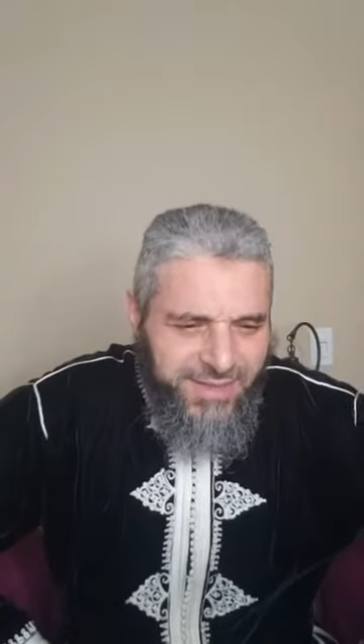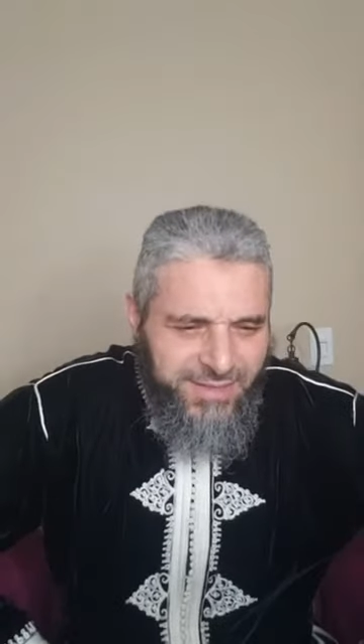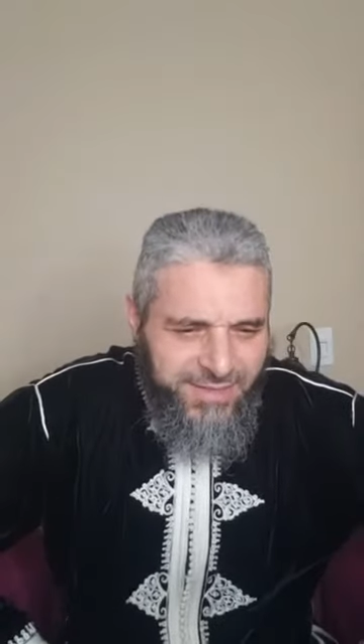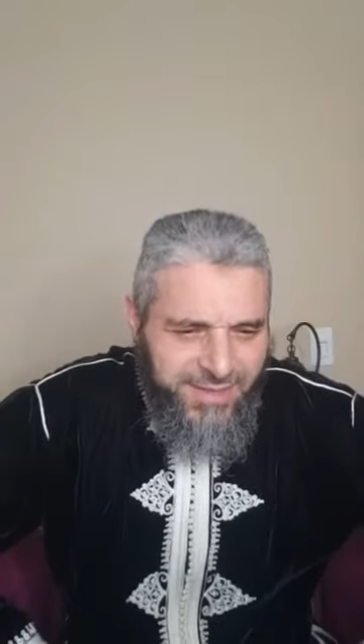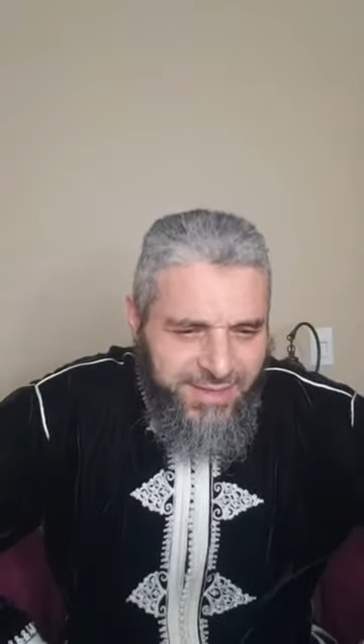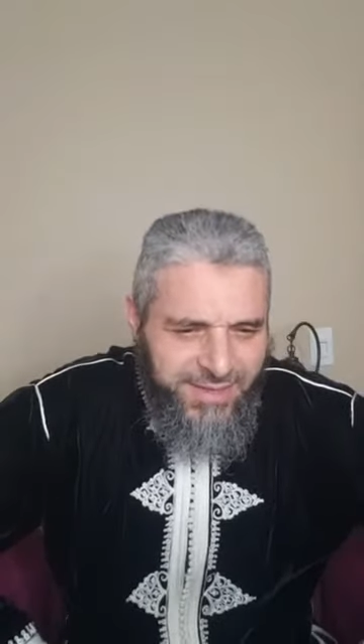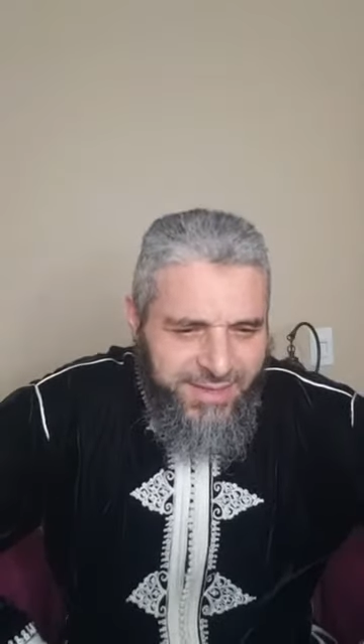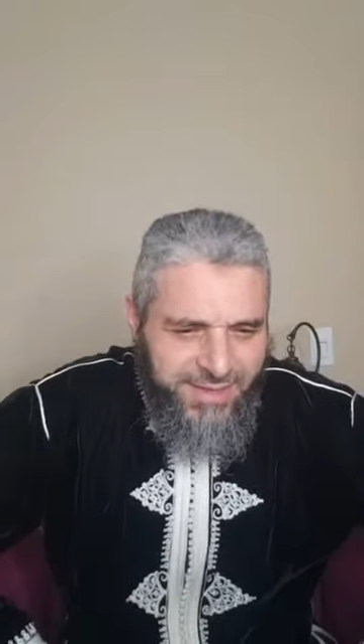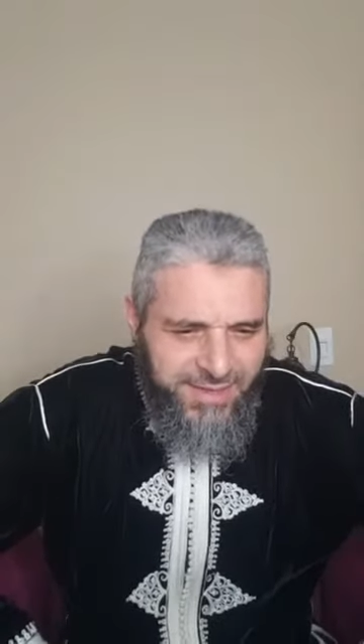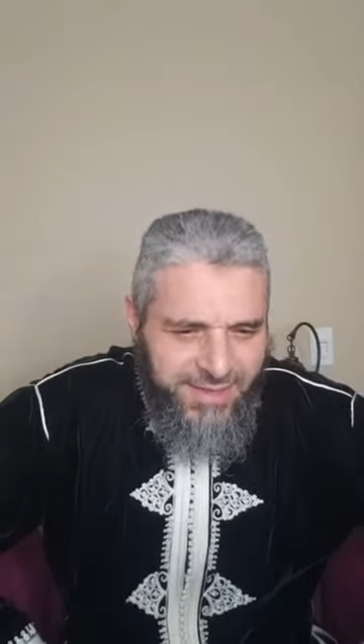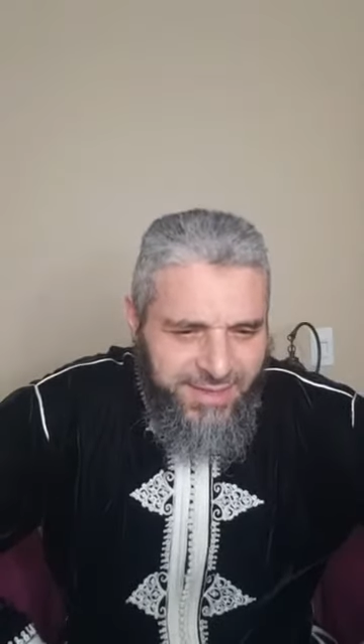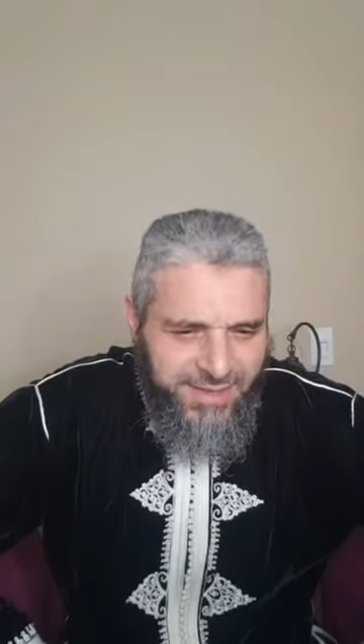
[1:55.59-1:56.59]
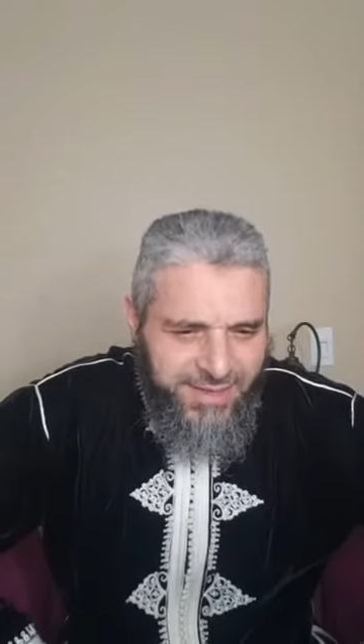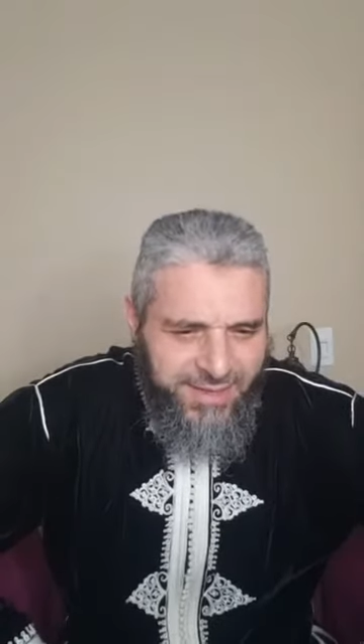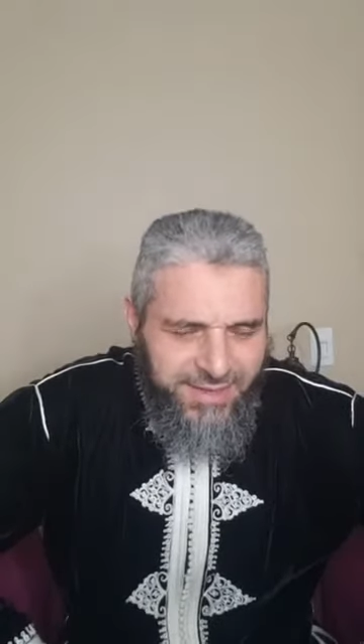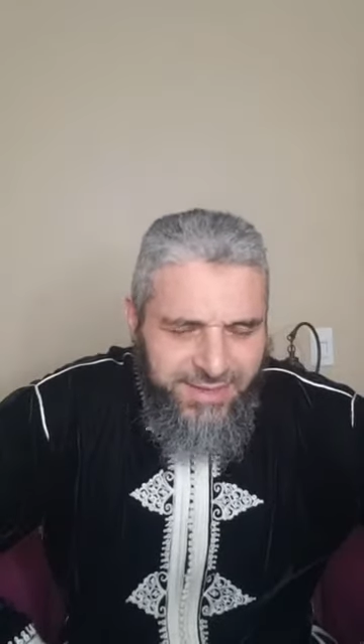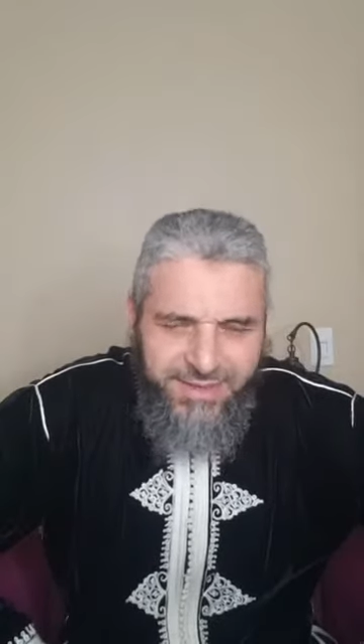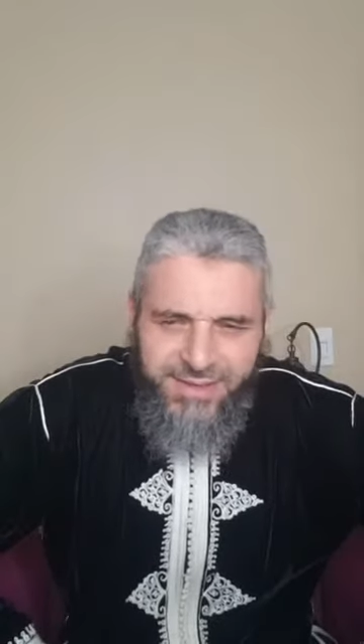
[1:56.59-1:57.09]

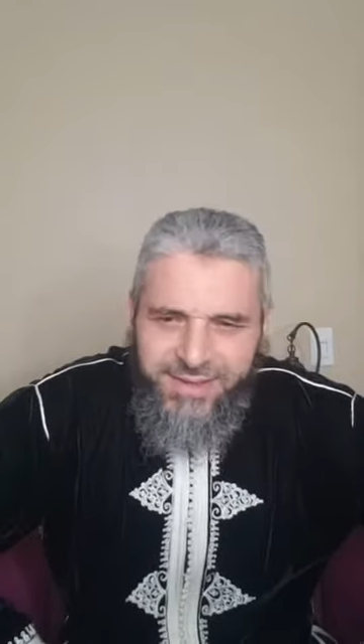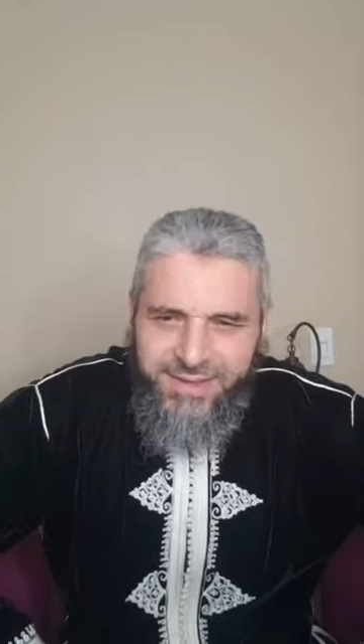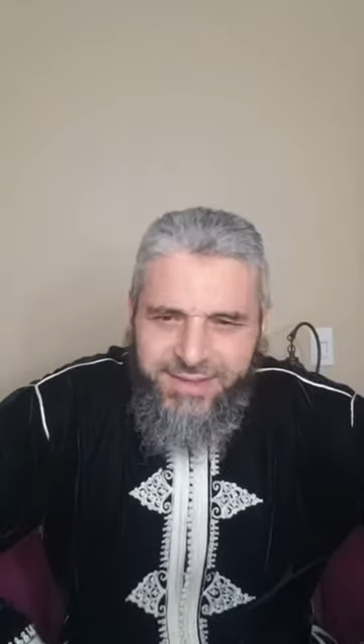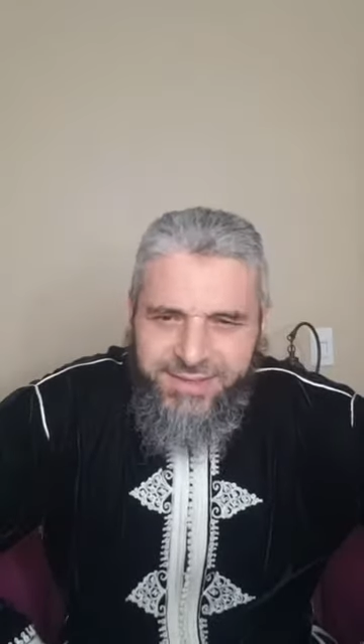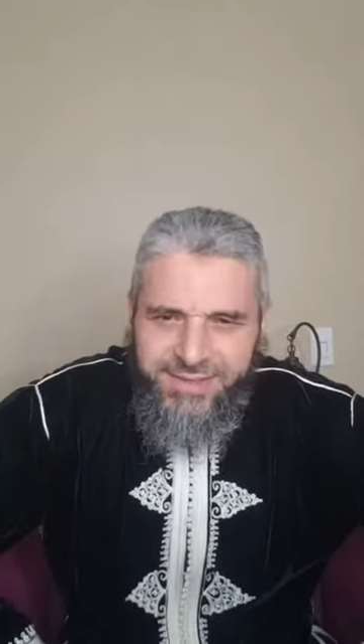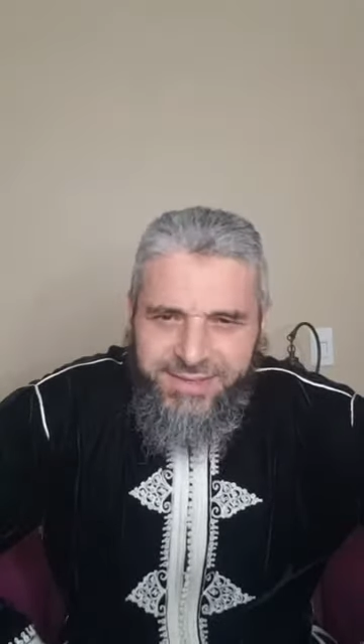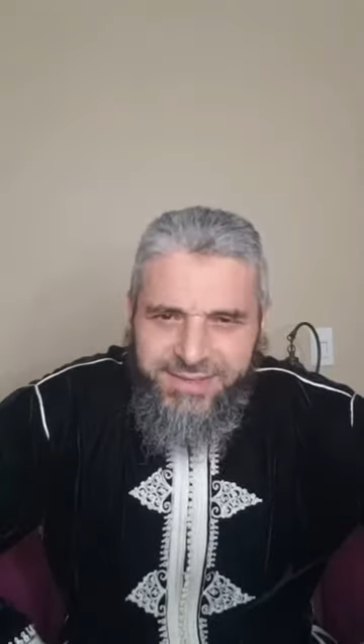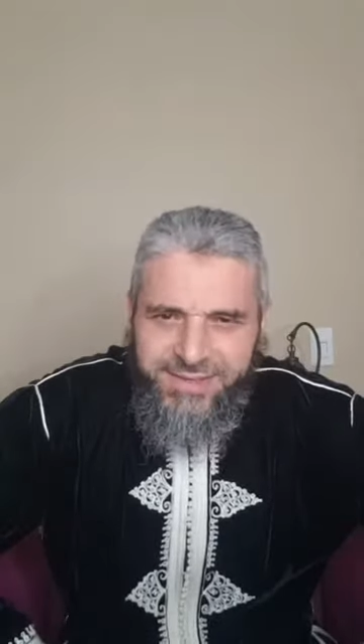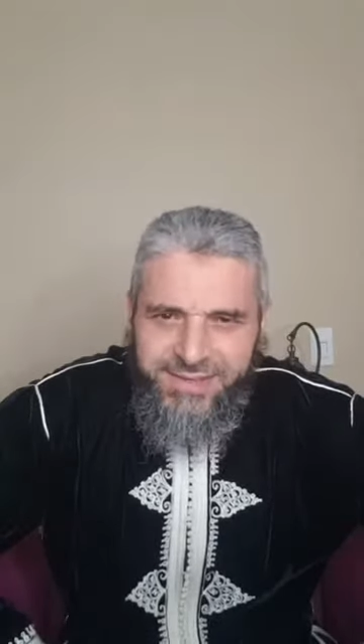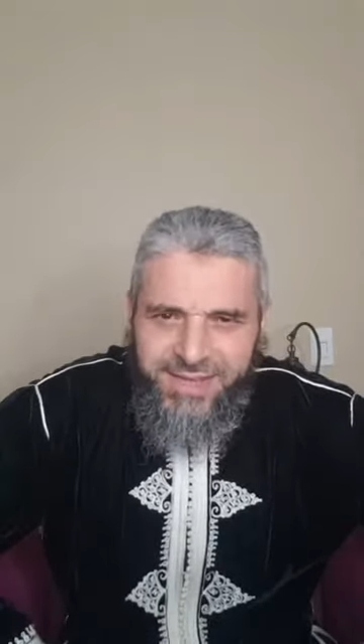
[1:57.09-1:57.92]
this is